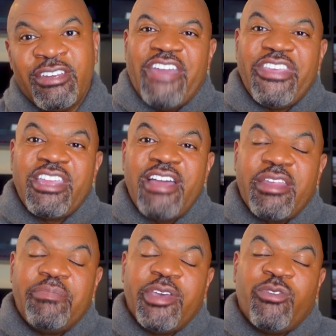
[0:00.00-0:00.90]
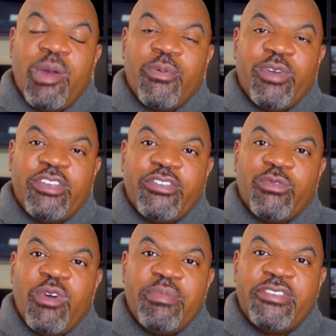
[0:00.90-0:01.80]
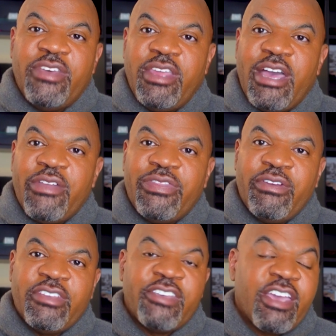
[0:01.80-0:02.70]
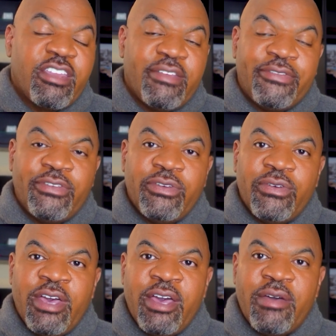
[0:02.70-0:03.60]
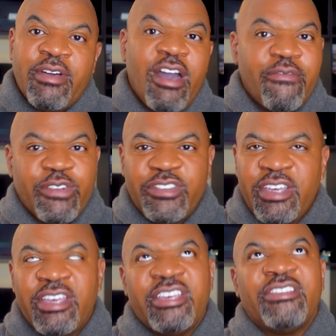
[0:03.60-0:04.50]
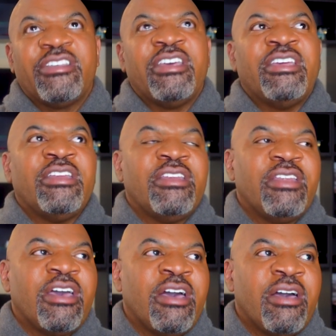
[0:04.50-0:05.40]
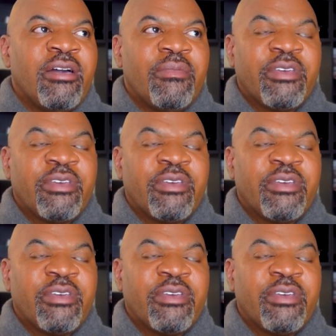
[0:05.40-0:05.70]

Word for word: I think a lot of big corporations won't be sending out their executives to uh, conferences and um,